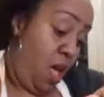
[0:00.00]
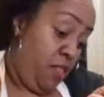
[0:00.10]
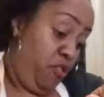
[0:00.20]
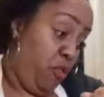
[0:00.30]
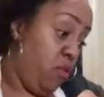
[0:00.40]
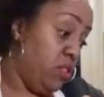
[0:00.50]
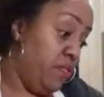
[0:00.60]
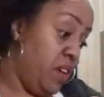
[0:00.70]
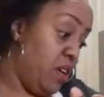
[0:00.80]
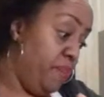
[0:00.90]
3/4 of a
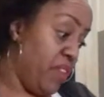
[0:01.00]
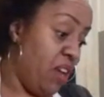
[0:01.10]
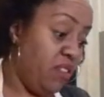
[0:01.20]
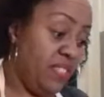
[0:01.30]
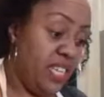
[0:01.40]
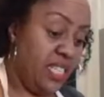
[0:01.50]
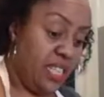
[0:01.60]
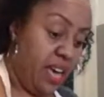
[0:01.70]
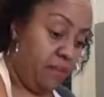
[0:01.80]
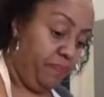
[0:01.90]
cup. I don't even taste
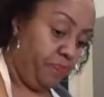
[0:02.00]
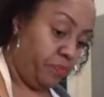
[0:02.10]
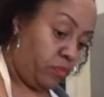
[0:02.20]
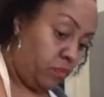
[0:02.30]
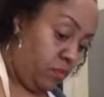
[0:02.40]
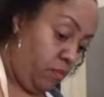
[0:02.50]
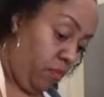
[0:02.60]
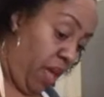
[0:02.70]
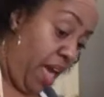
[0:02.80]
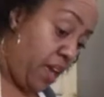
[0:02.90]
that.
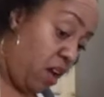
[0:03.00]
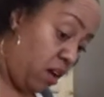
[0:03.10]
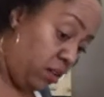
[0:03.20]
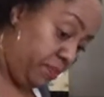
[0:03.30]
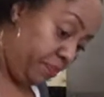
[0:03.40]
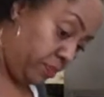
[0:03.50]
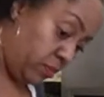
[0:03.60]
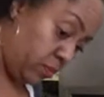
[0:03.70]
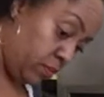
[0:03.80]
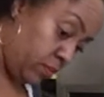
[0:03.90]
At all.
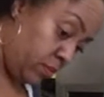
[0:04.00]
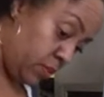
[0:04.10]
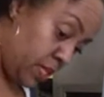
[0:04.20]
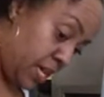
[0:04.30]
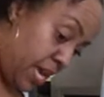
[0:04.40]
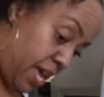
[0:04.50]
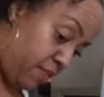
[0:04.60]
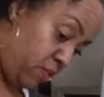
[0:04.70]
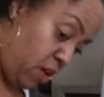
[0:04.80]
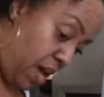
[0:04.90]

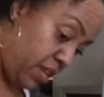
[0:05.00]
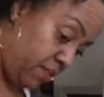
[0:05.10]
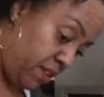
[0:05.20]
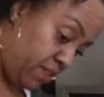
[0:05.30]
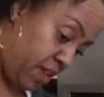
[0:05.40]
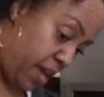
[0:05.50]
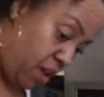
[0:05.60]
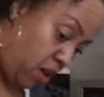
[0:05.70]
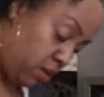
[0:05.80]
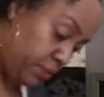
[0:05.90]
No, I don't taste it at
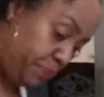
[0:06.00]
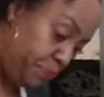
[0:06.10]
all.